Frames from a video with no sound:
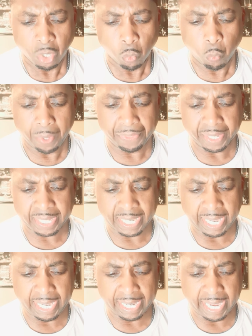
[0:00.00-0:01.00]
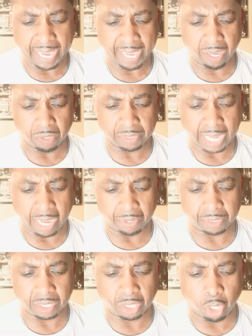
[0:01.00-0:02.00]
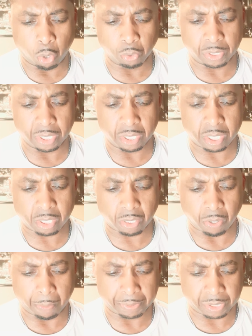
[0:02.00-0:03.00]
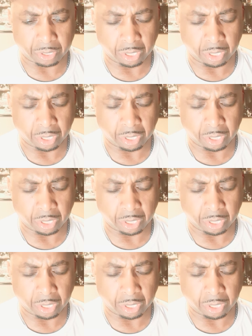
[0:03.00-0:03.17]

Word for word: When the king held out the golden scripture,